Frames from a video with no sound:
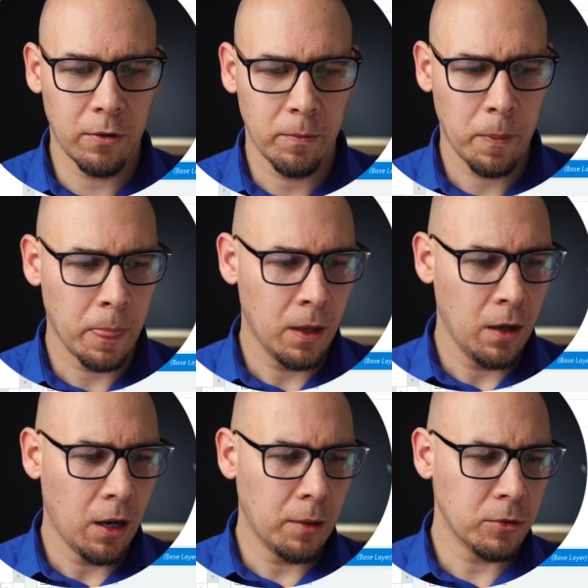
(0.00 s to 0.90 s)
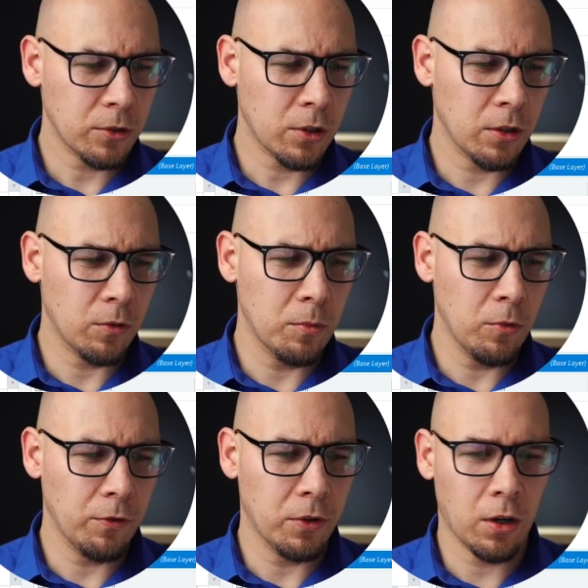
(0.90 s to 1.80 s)
here. I'm just gonna
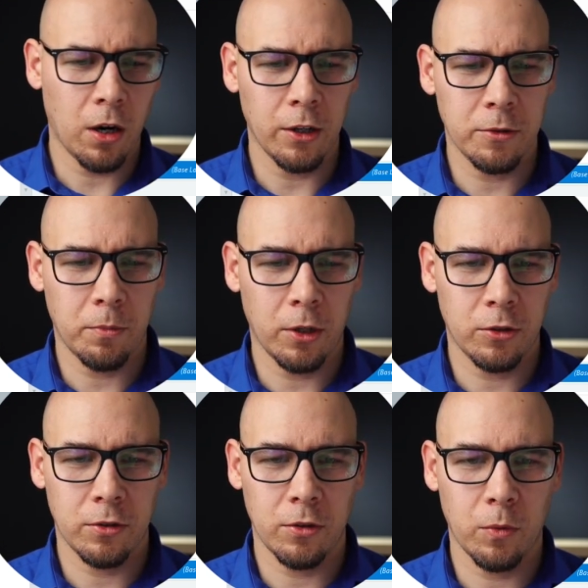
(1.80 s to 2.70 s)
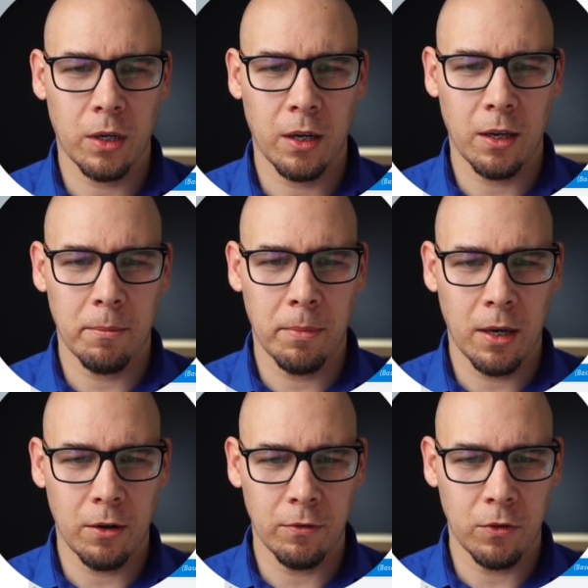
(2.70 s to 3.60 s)
remove the hotspot so we can get a
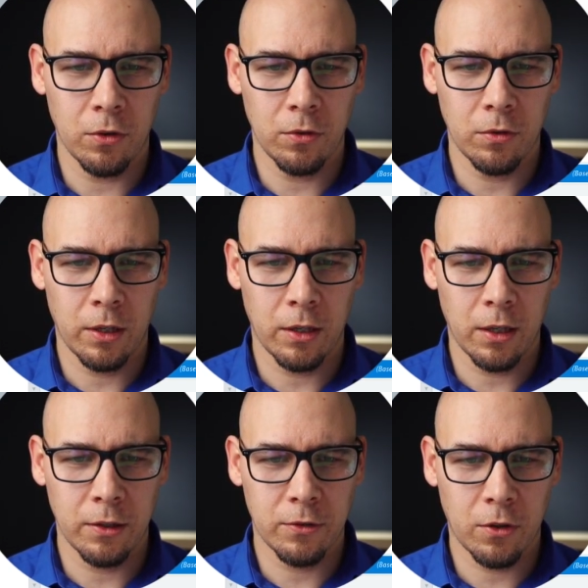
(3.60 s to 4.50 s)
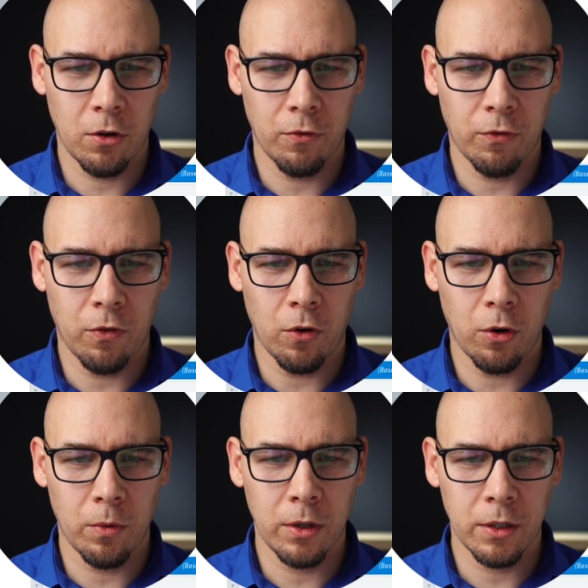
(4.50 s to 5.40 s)
better view, and let's go
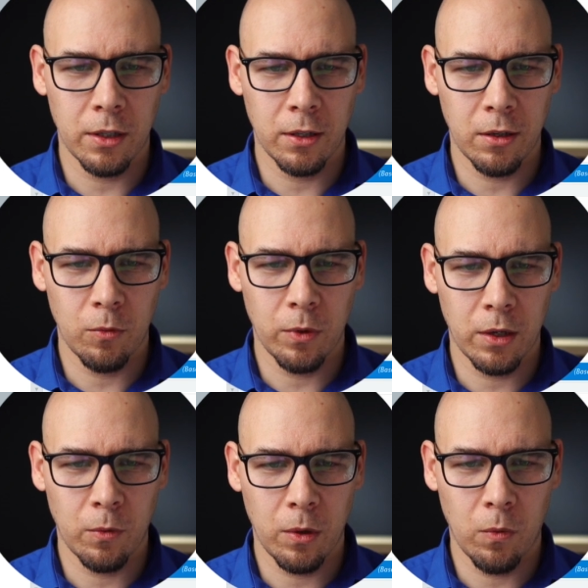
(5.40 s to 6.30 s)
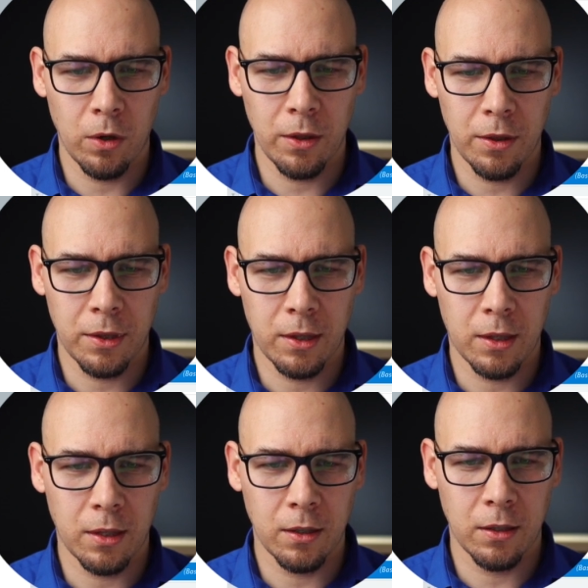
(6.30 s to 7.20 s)
forward, and we want
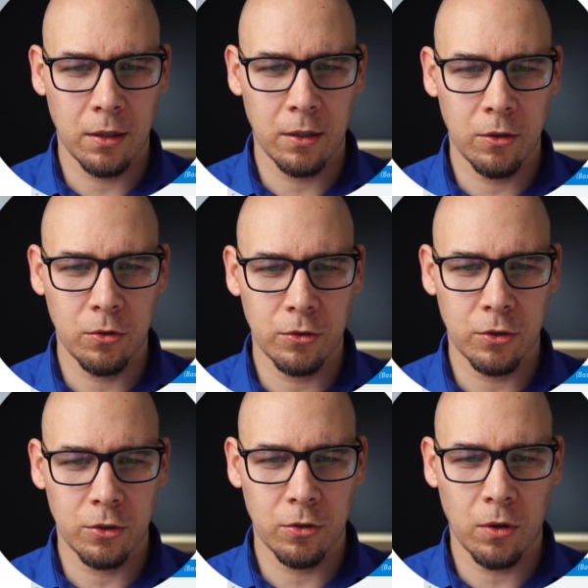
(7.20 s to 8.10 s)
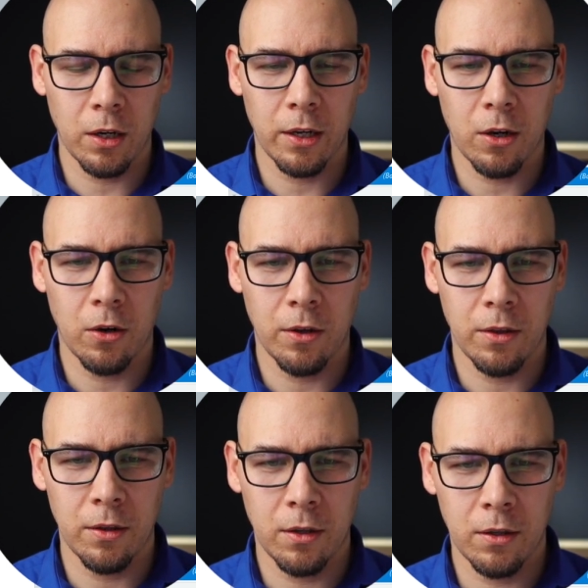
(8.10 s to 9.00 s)
the users to click
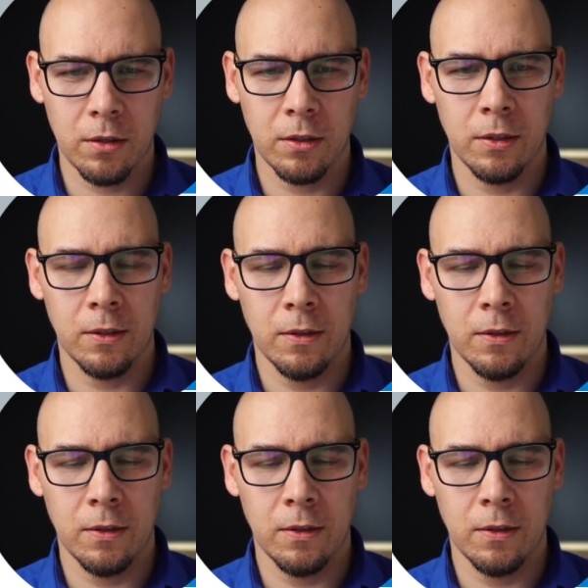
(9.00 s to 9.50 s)
on the,